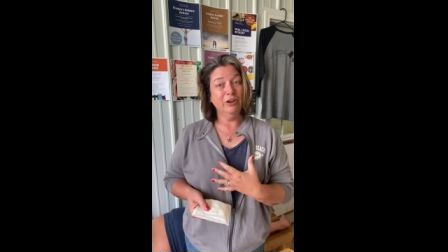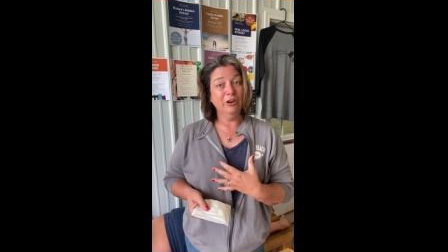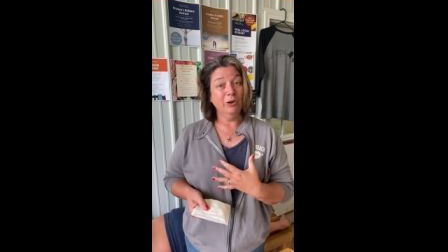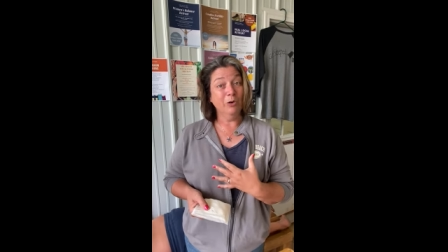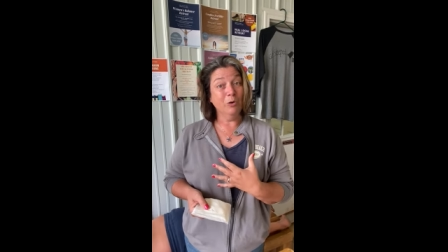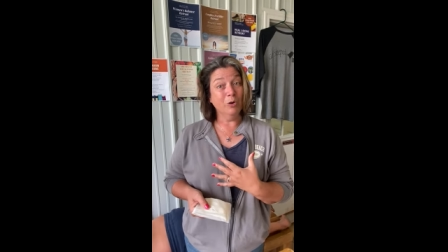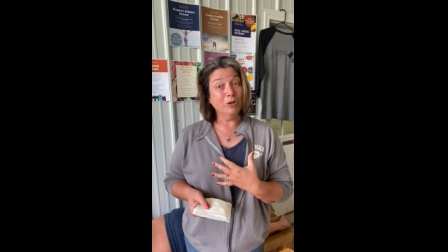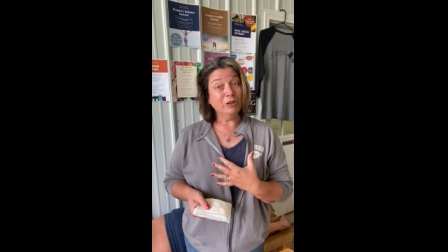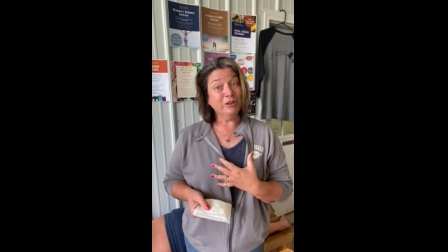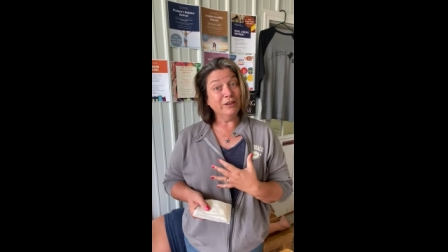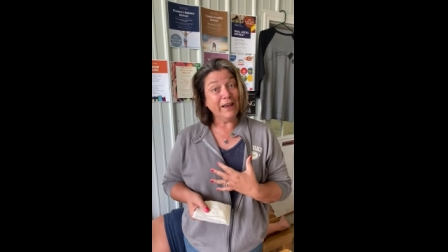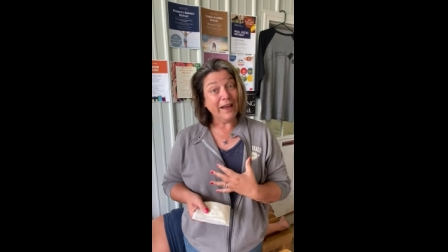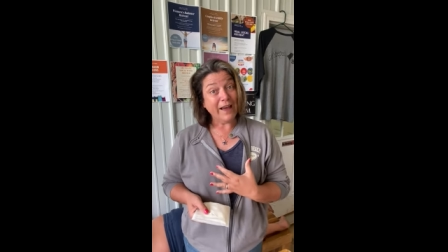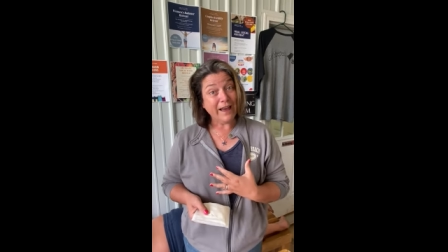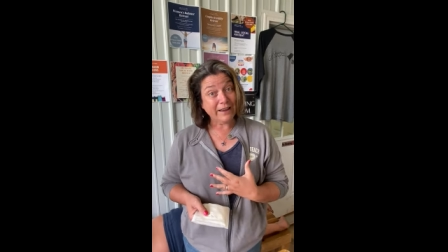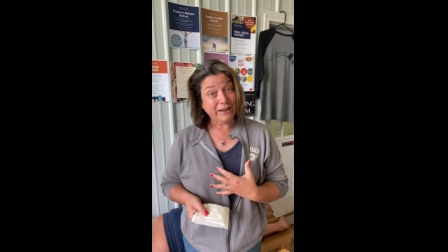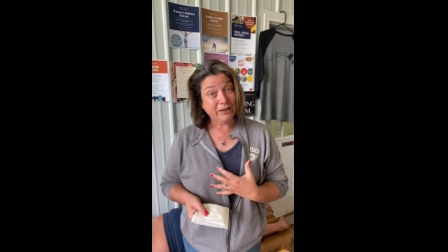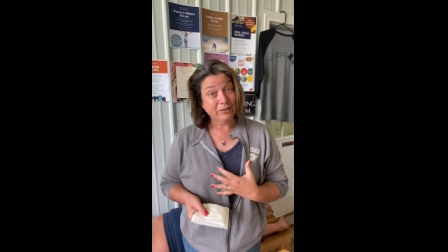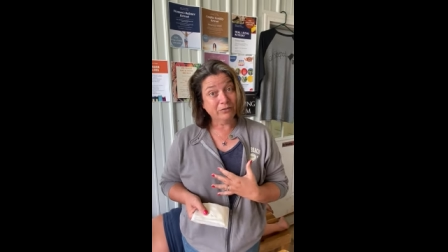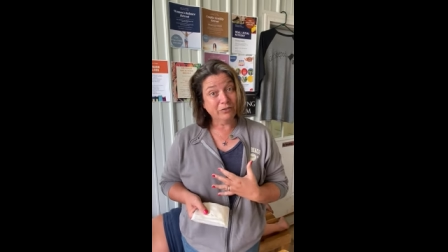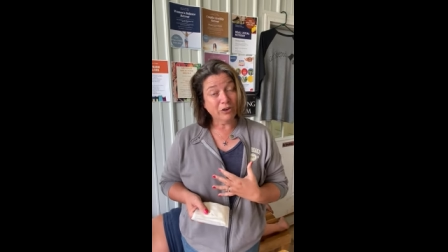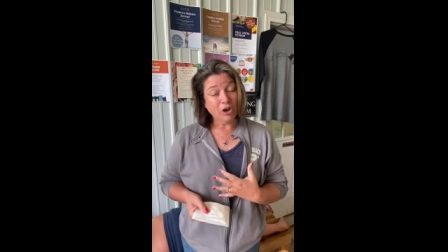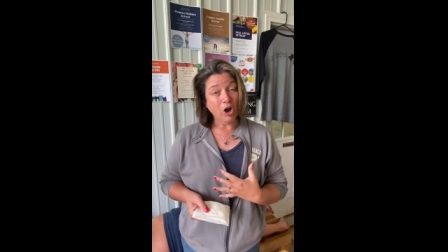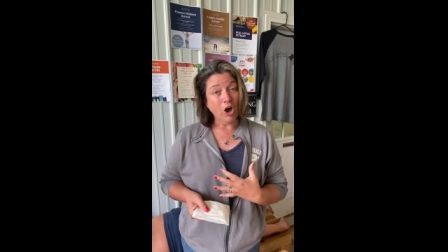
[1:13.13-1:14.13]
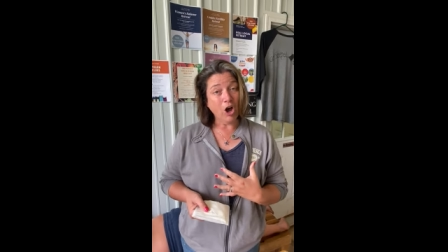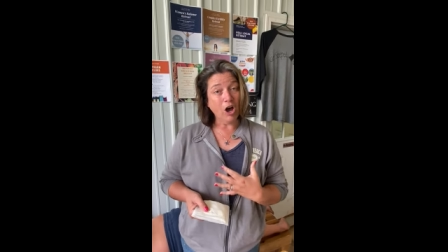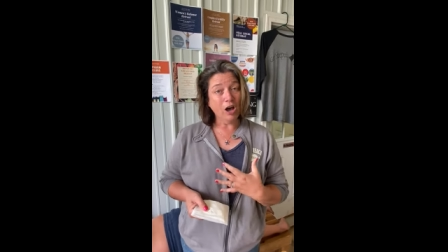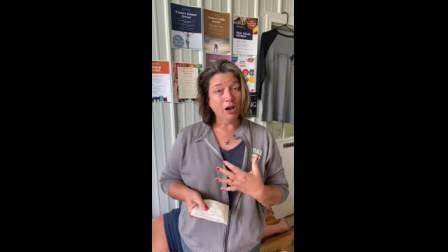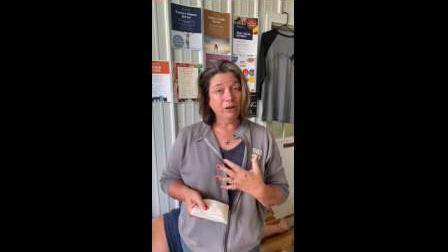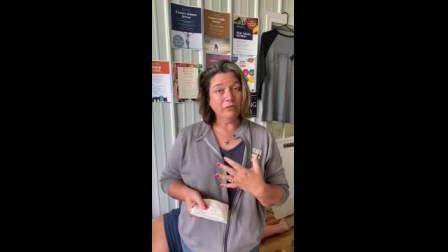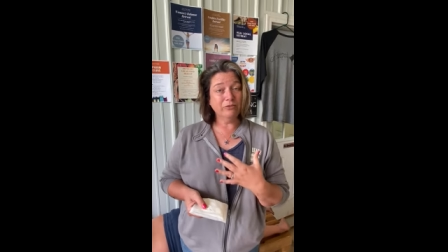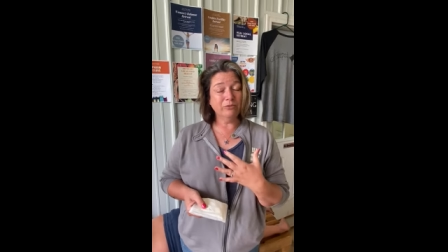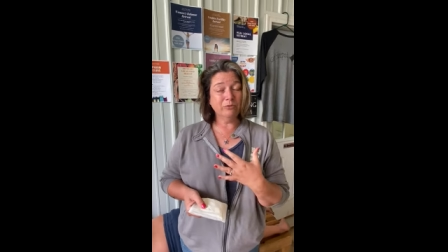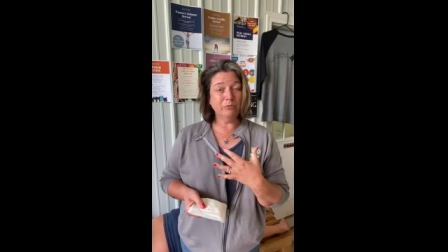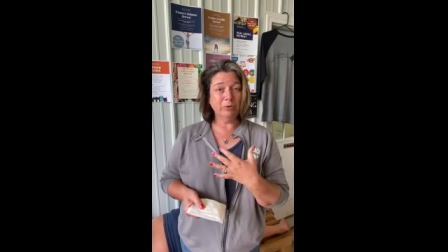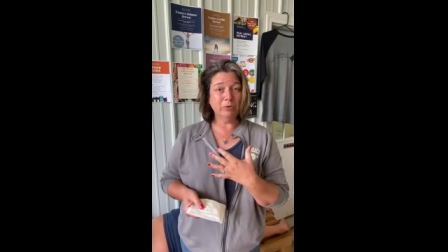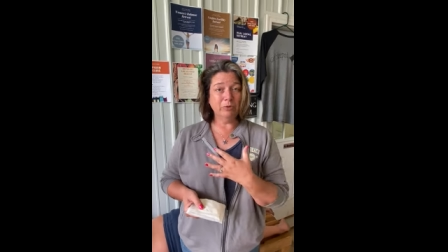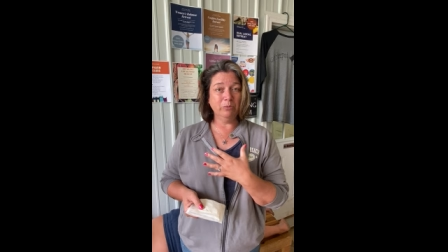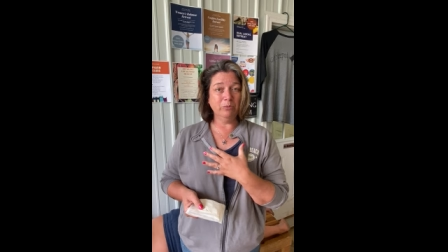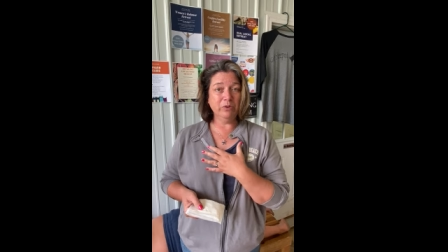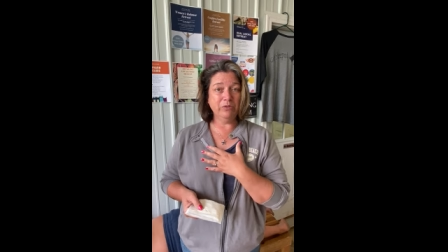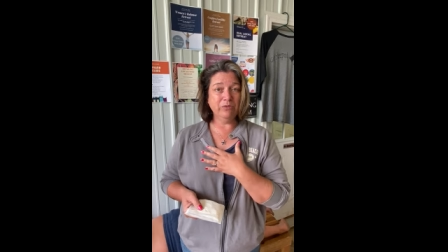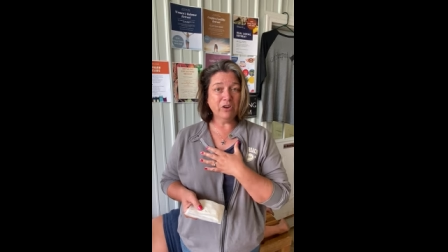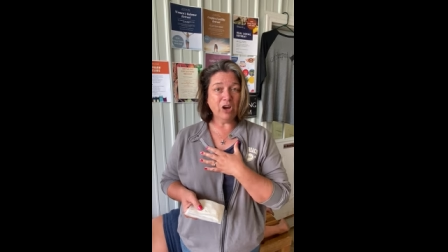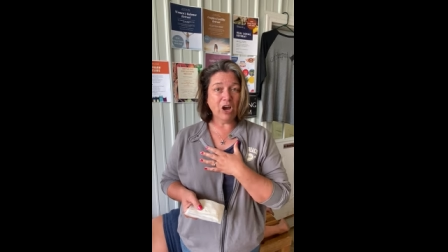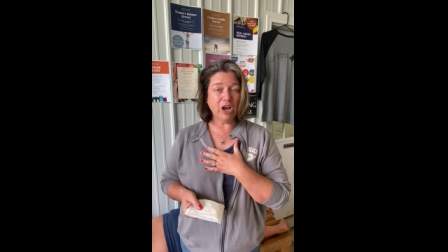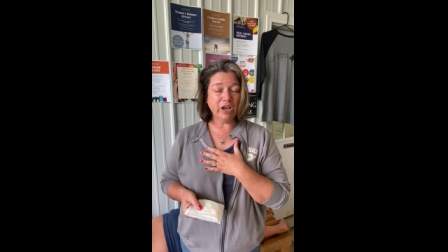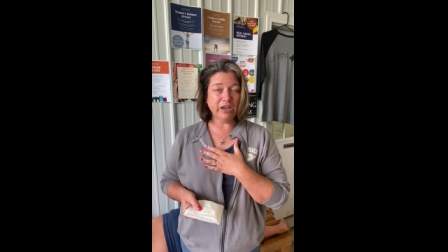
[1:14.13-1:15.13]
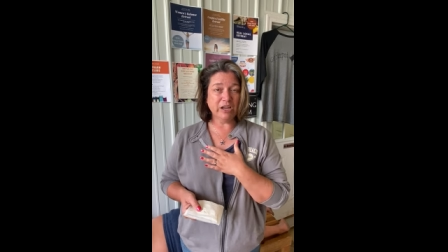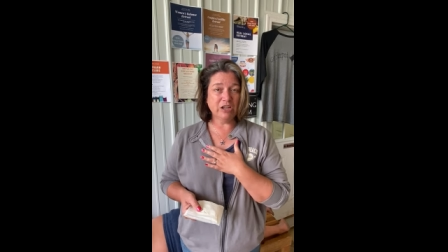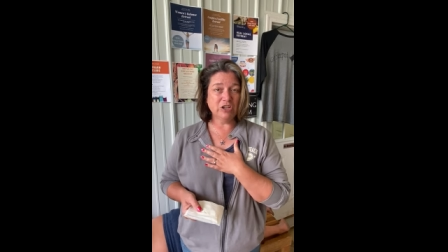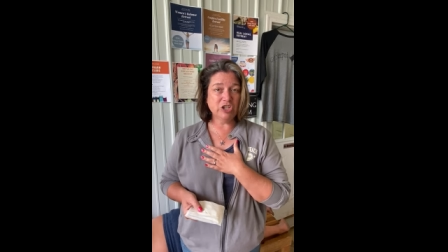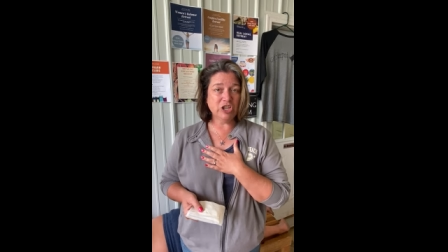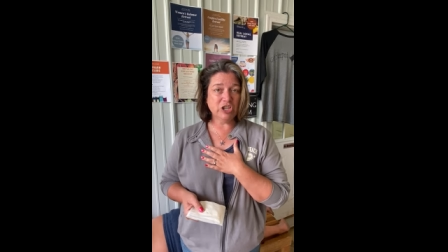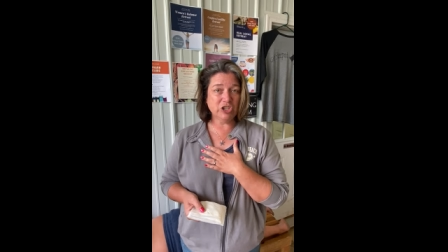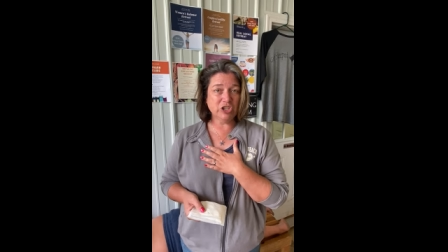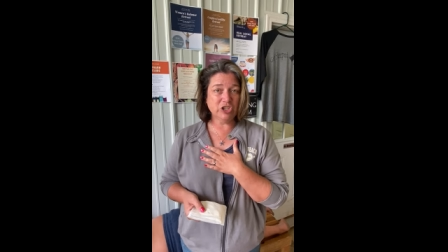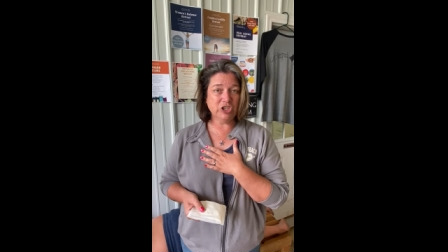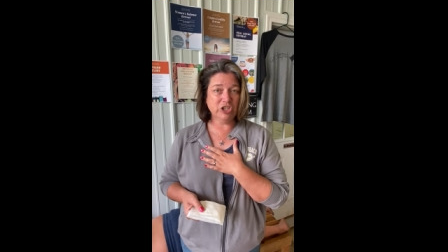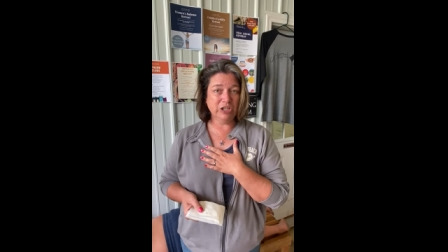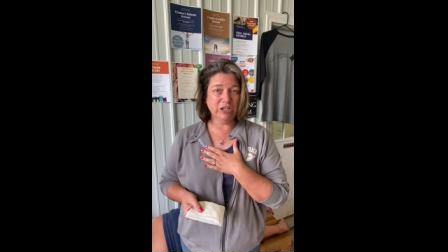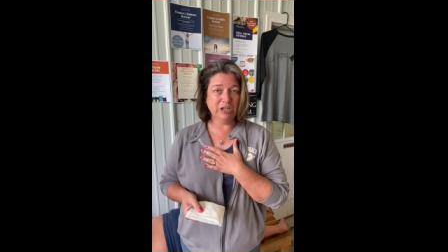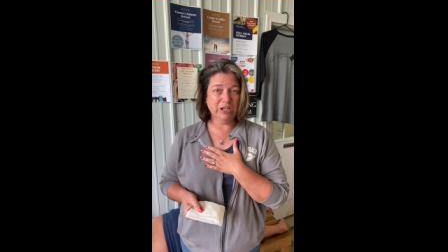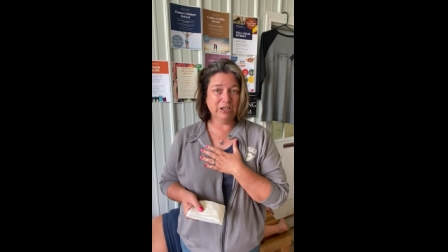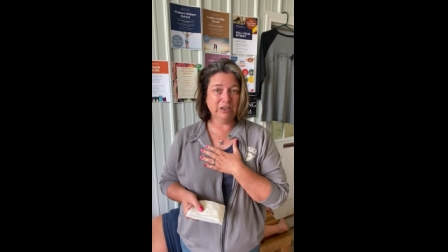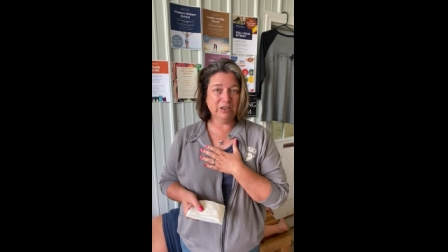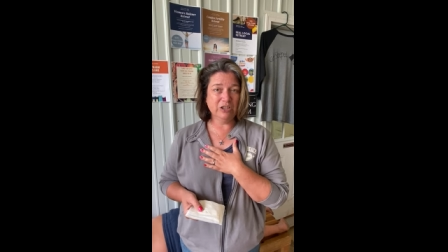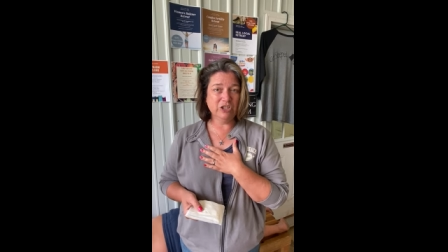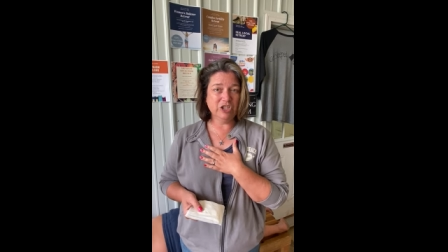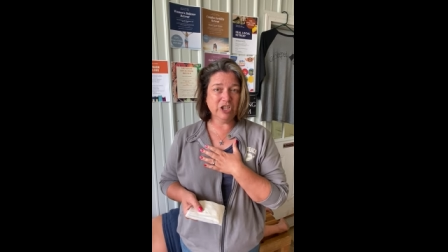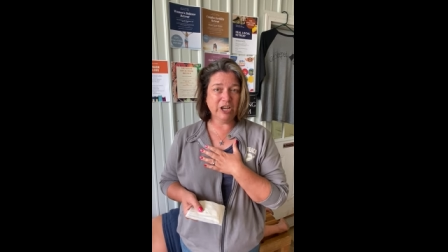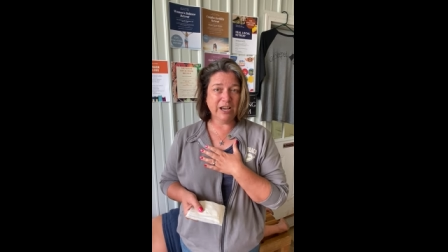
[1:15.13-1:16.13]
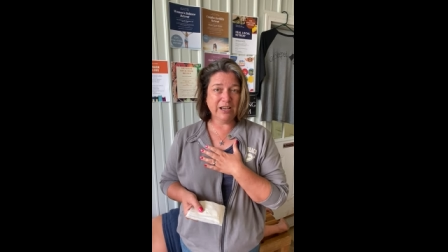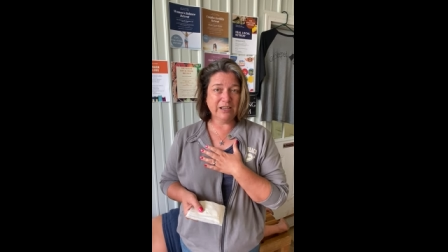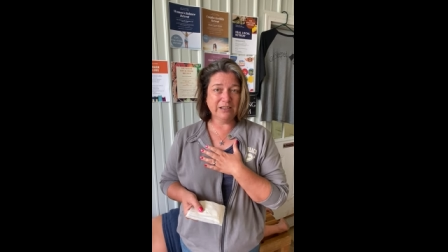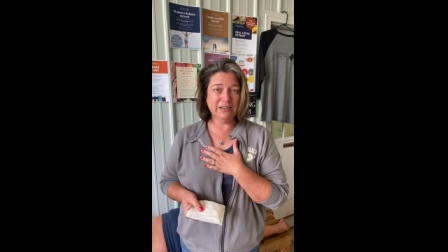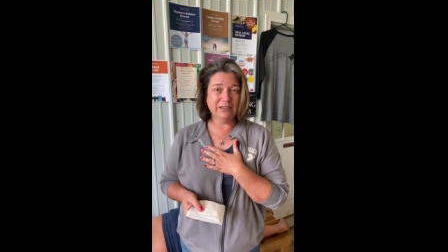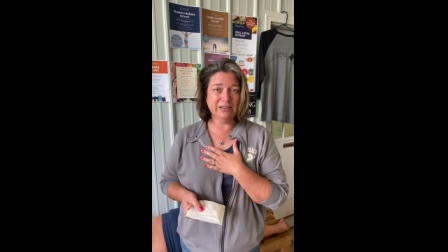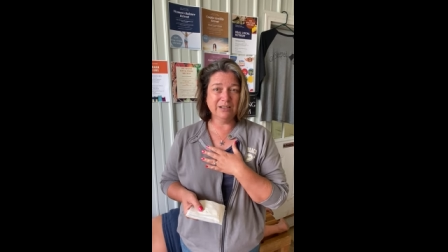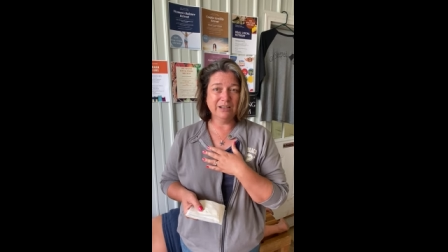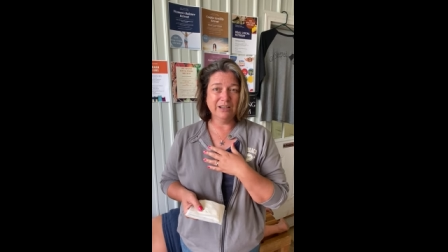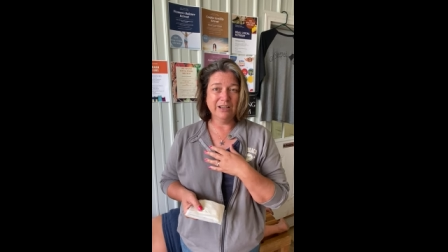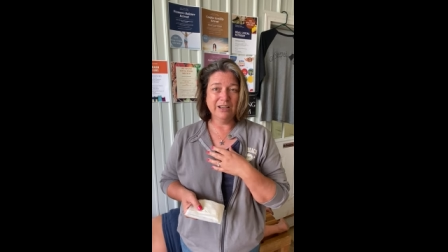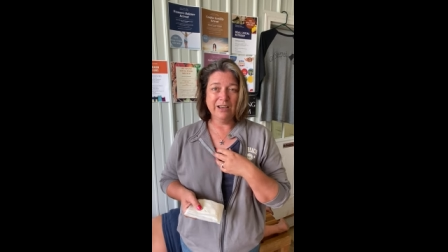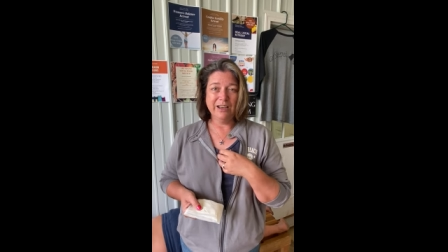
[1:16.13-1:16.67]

or lack of cough when we've got congestion in the chest